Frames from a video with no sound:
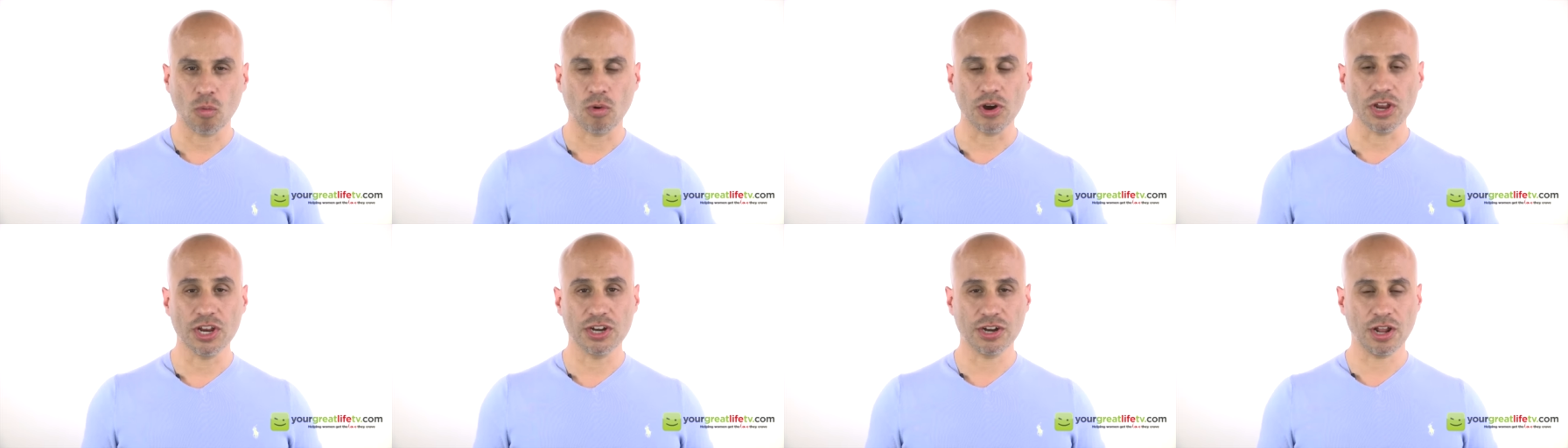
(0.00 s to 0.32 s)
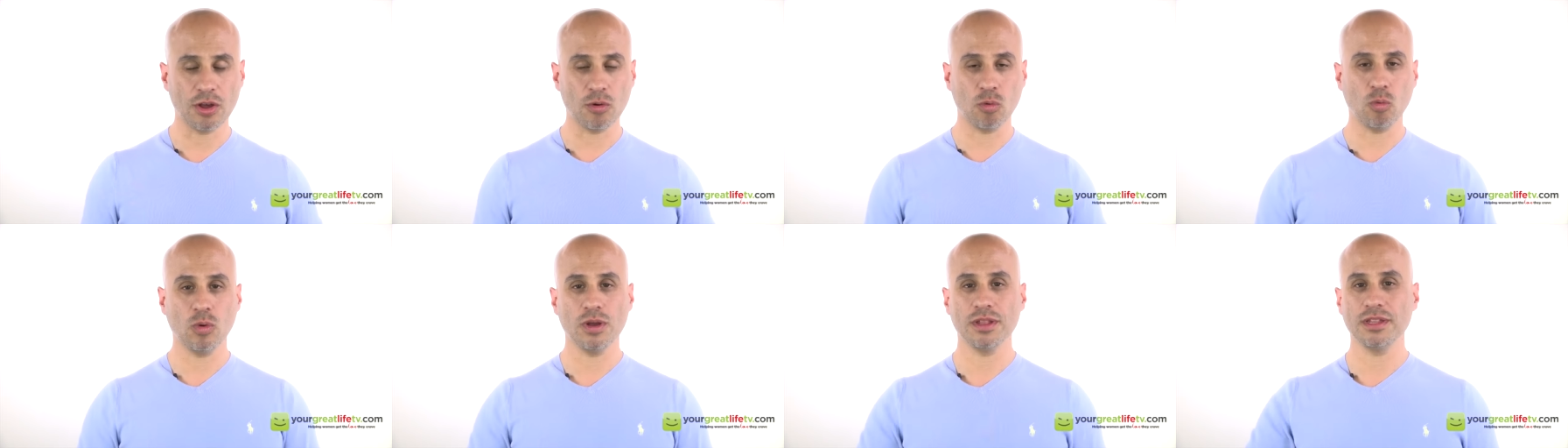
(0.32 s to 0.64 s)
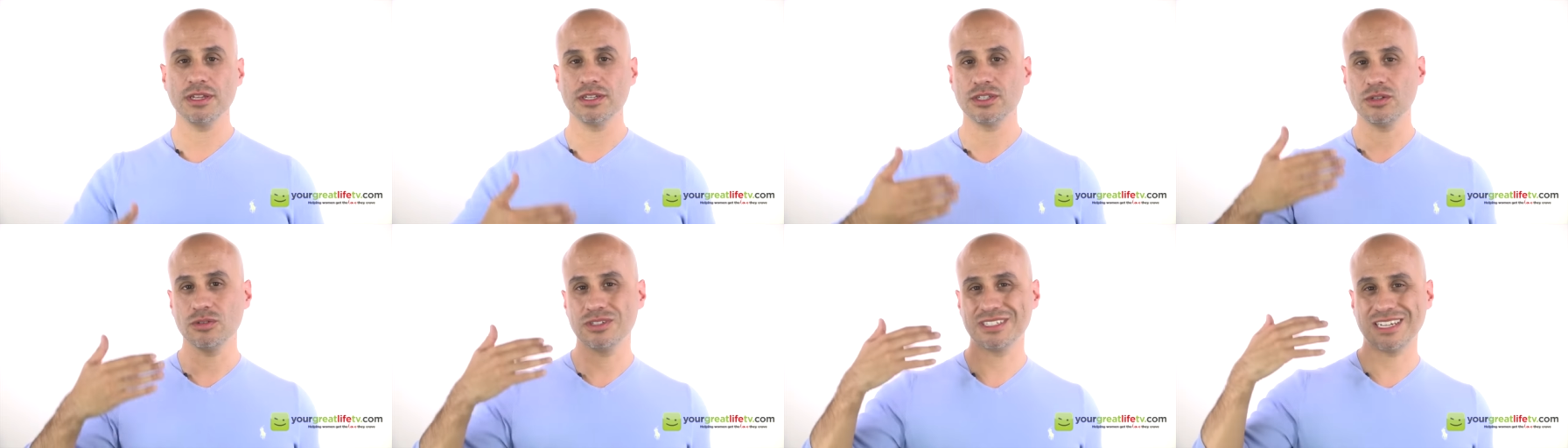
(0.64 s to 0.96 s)
where you're not
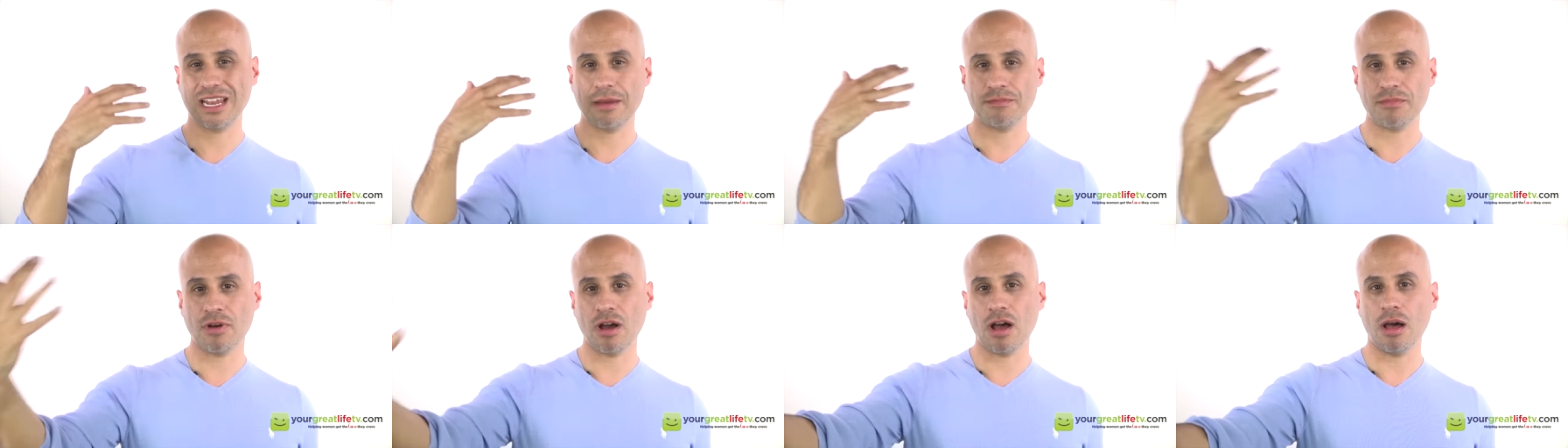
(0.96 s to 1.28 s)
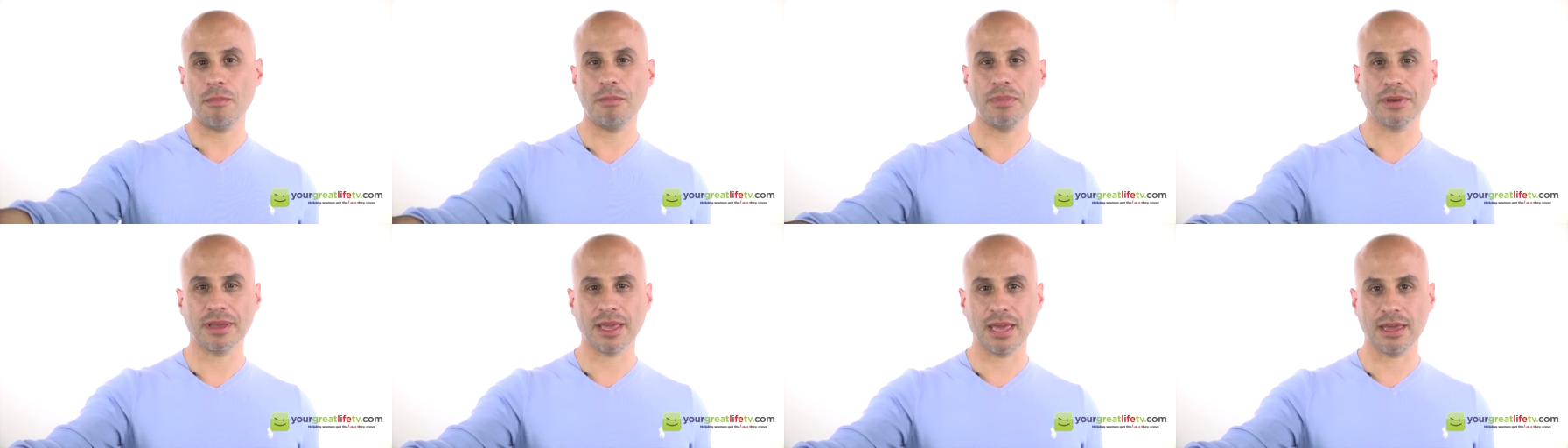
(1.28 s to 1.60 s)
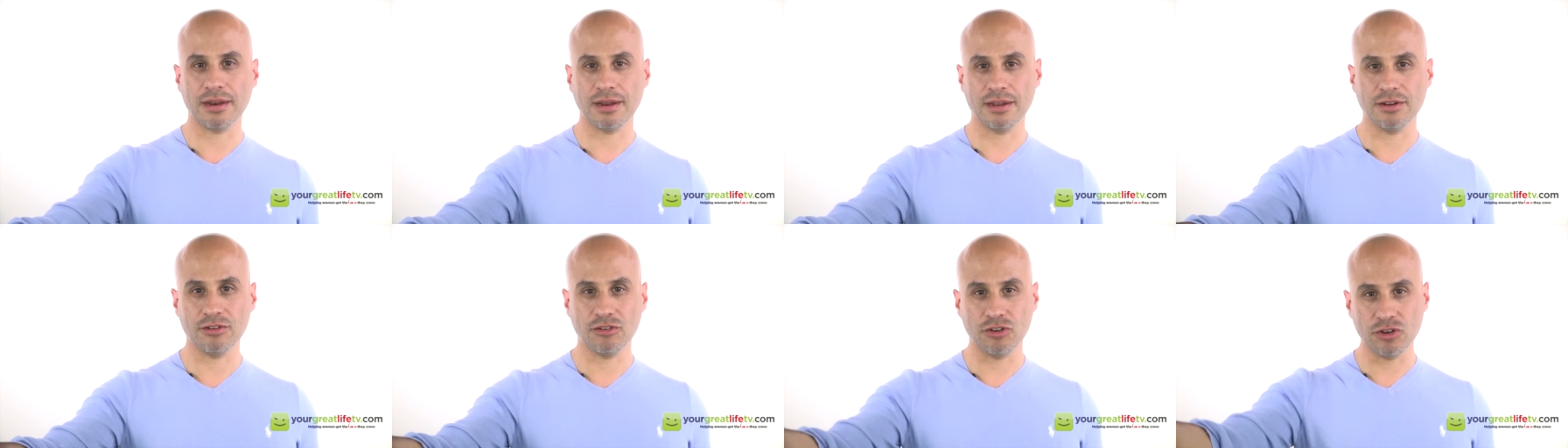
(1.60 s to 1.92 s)
willing to step up
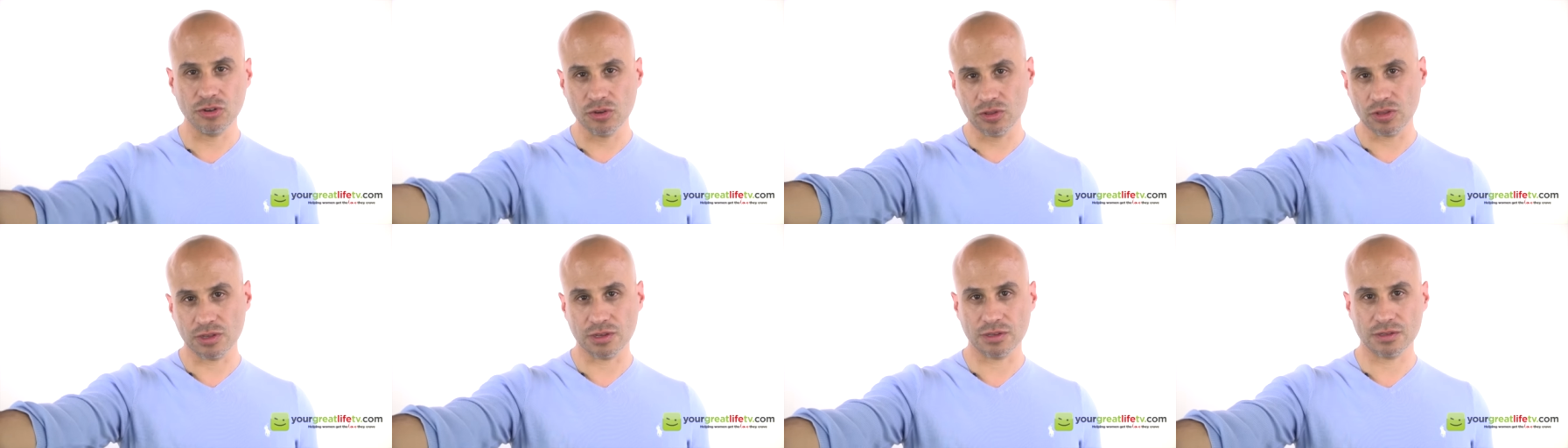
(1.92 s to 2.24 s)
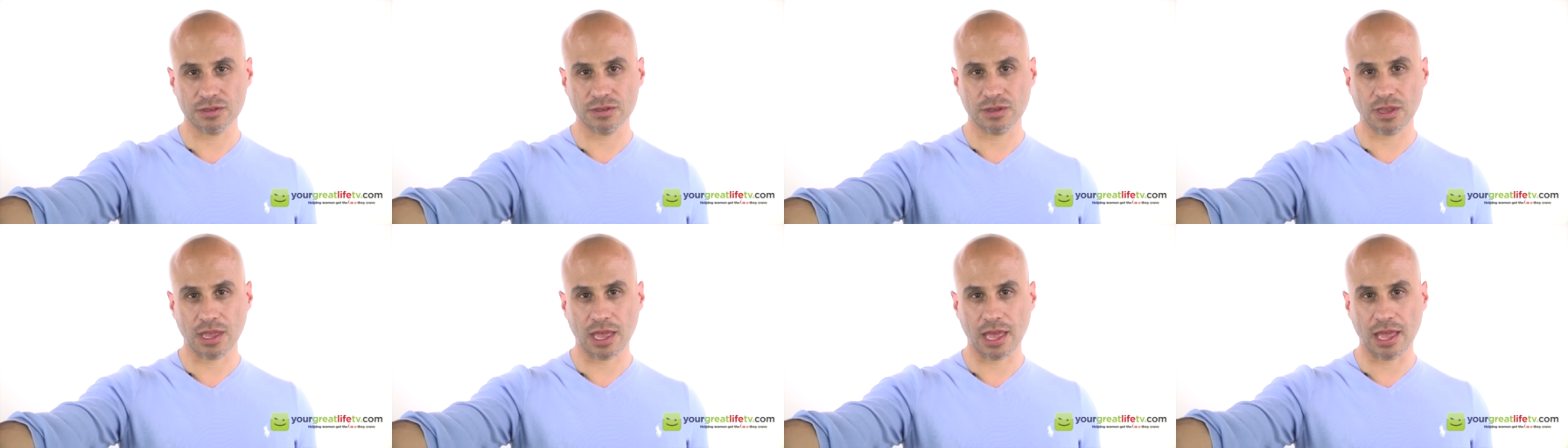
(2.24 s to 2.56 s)
again and do this,